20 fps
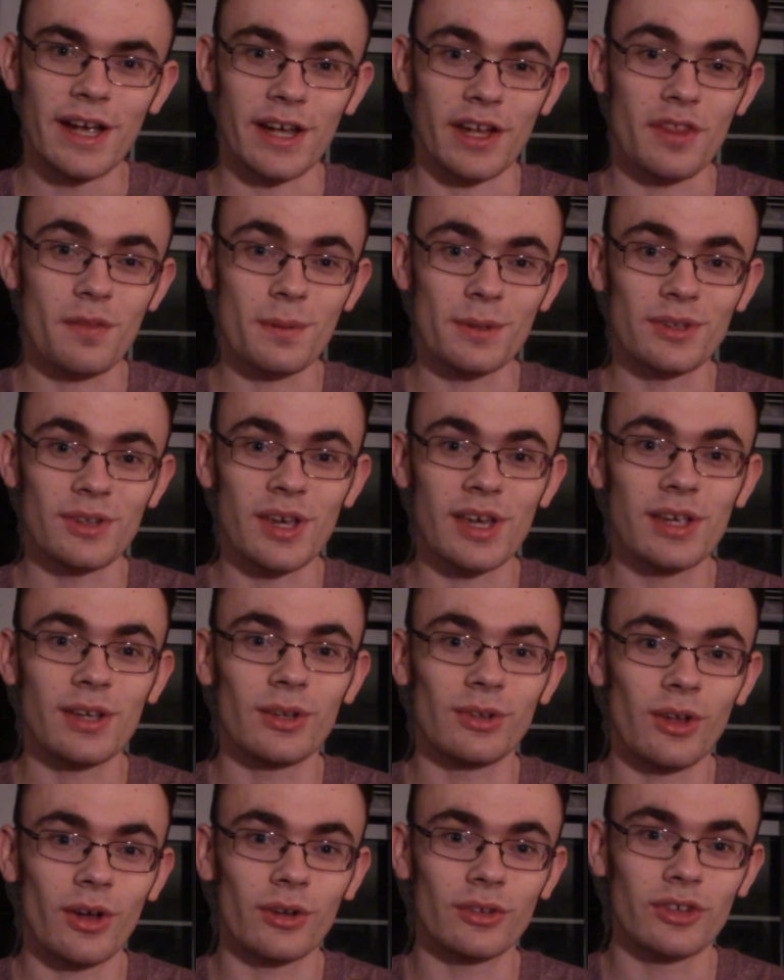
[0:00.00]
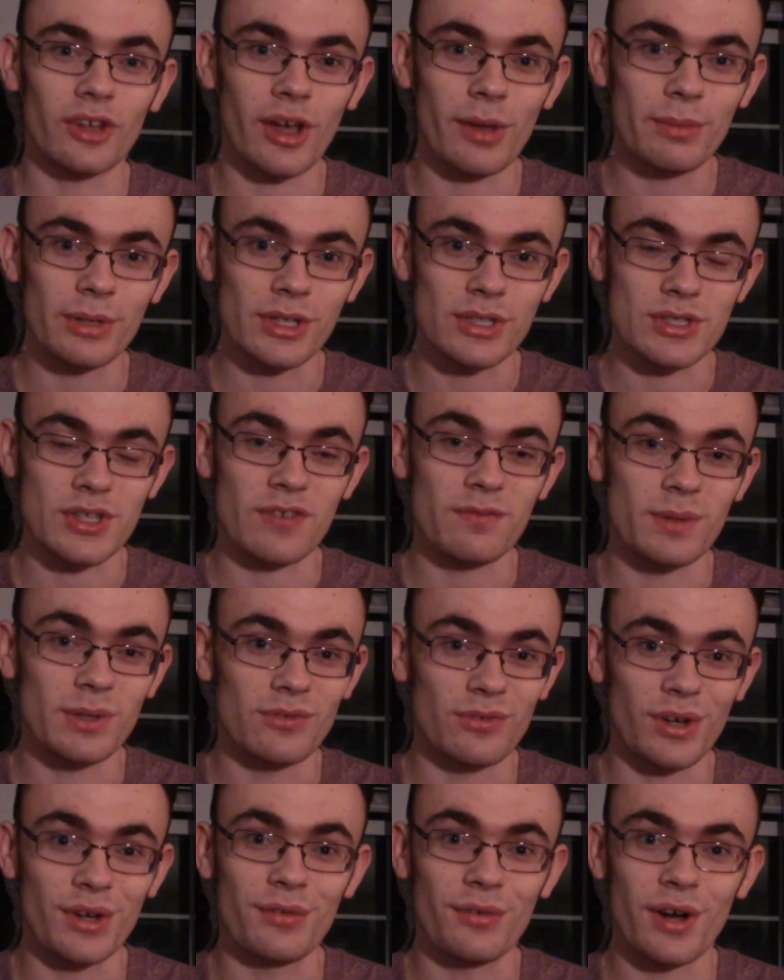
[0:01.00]
It's been taking a long time because I've
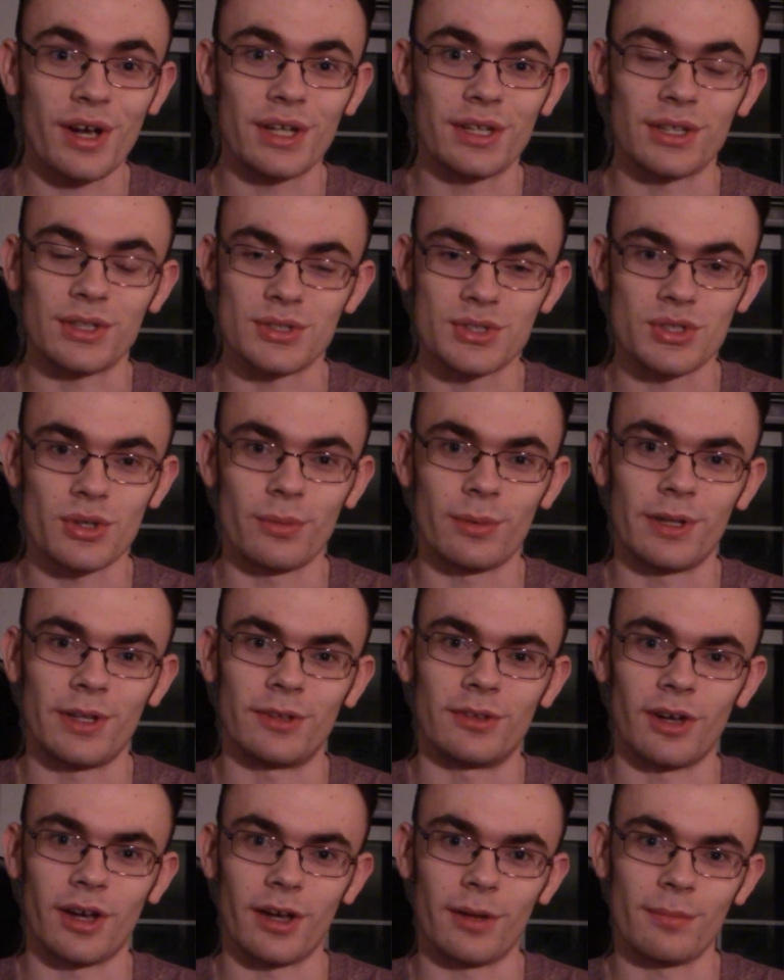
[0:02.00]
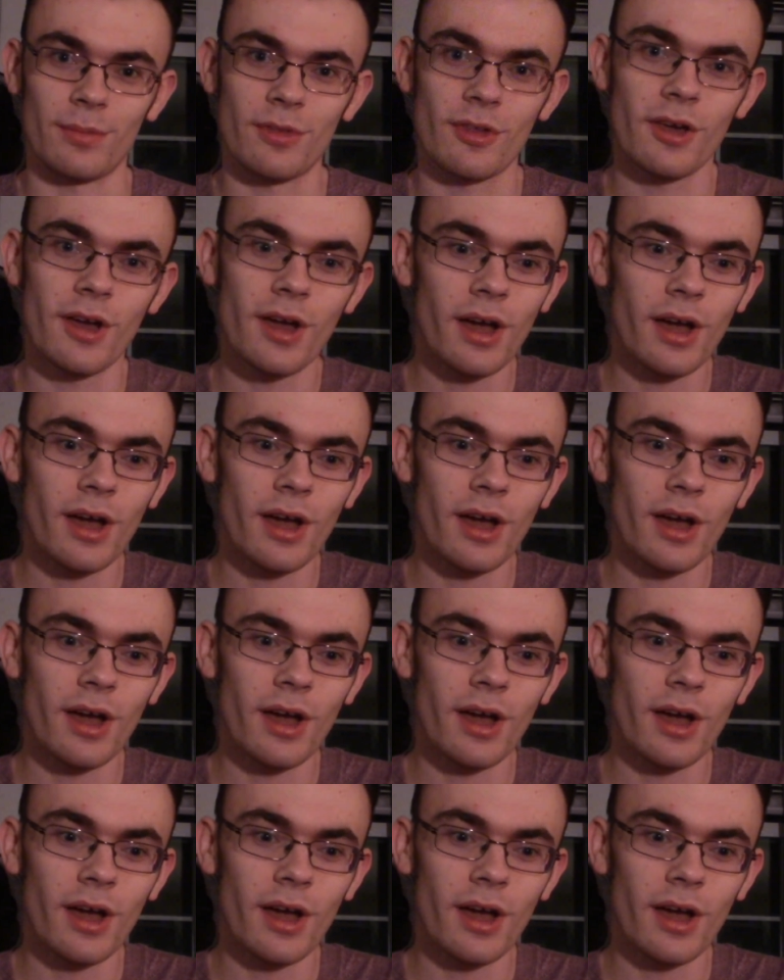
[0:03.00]
been rewriting it so many times.